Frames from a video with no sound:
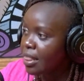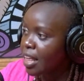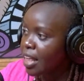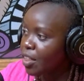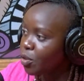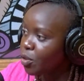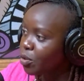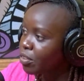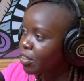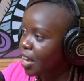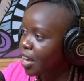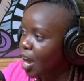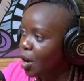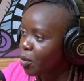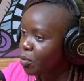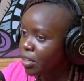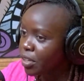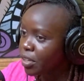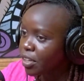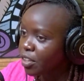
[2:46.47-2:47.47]
There are those
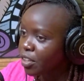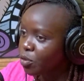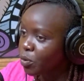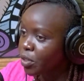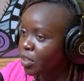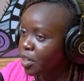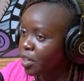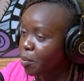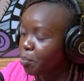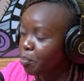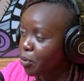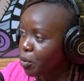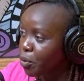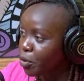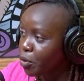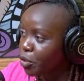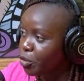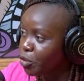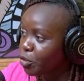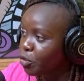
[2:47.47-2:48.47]
counties which are
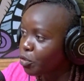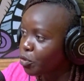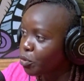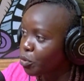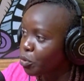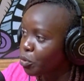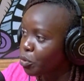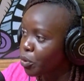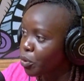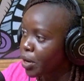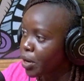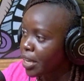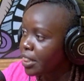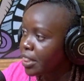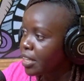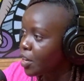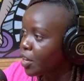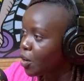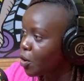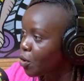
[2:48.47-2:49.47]
prone to
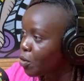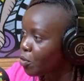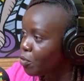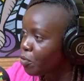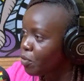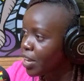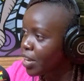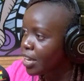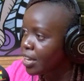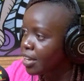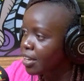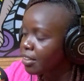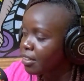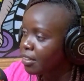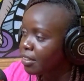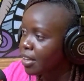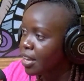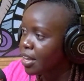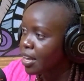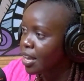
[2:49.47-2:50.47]
ethnic
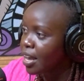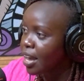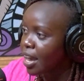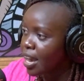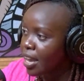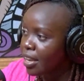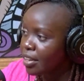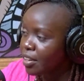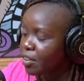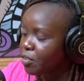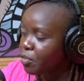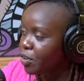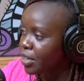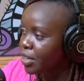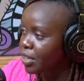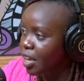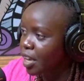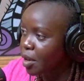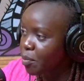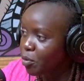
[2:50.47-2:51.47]
conflicts and
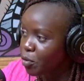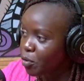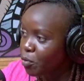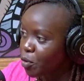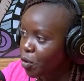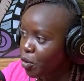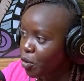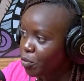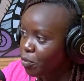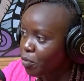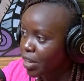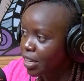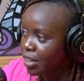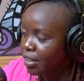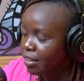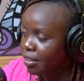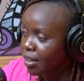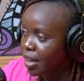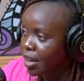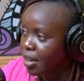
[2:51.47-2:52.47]
different types of
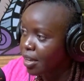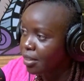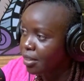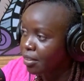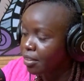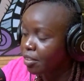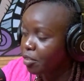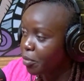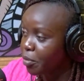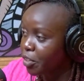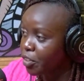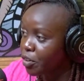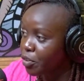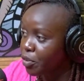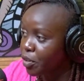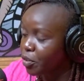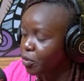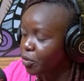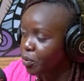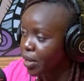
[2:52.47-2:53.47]
conflicts, just
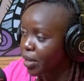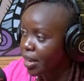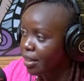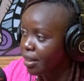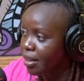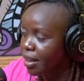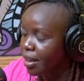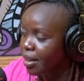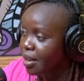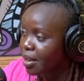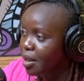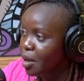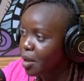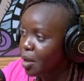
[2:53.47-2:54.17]
measuring to Kenya.